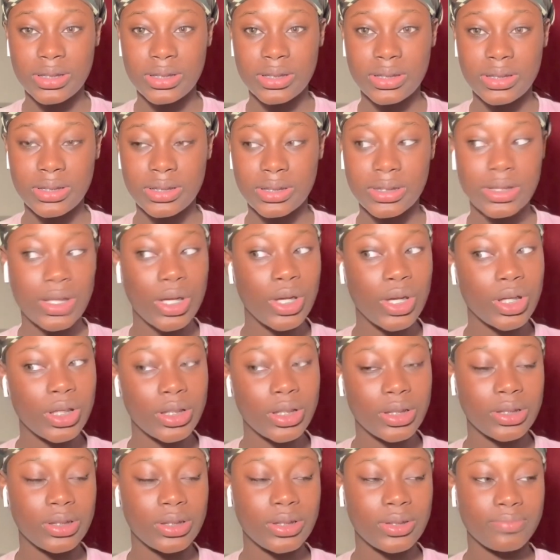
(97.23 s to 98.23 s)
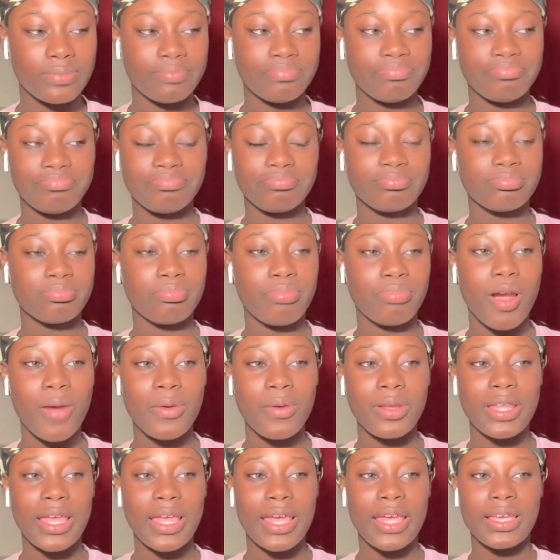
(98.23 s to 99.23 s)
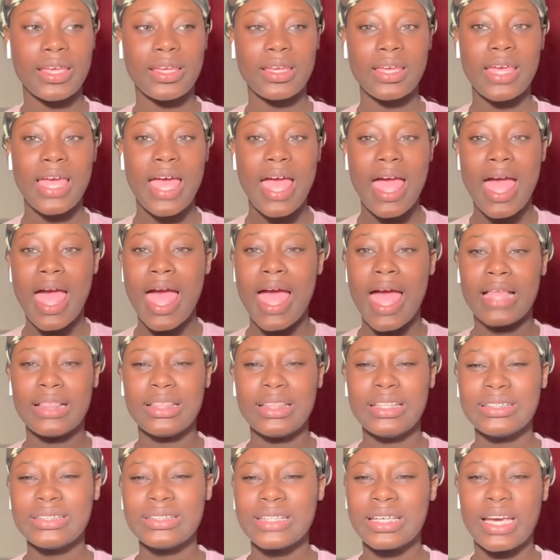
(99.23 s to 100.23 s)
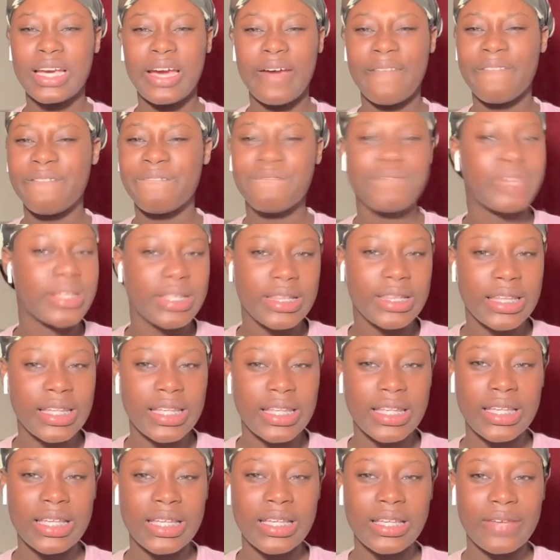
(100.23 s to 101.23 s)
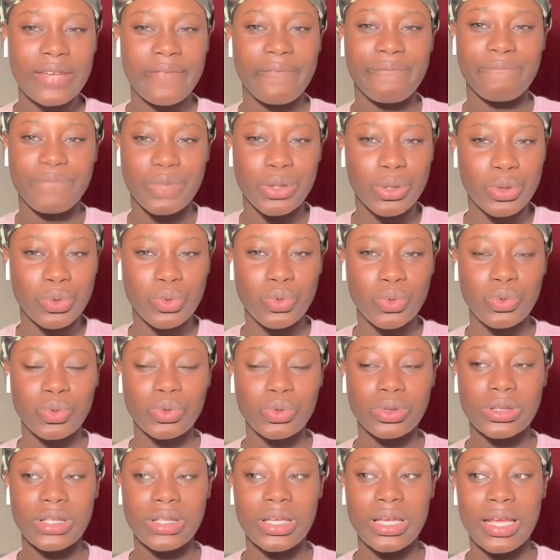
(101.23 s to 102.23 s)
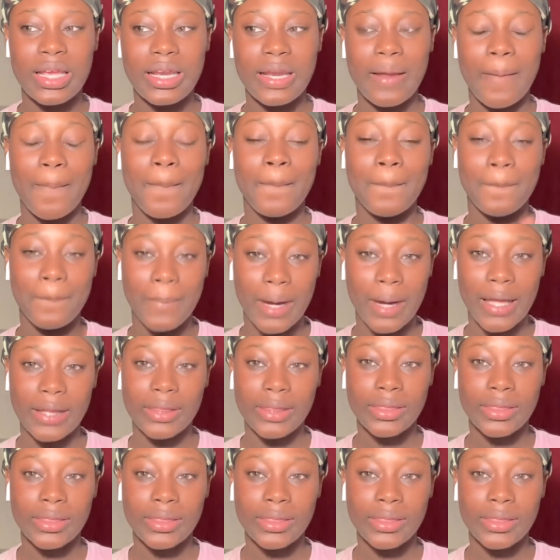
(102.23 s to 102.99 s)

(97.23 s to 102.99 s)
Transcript: not probably like at least I got 50 views in a month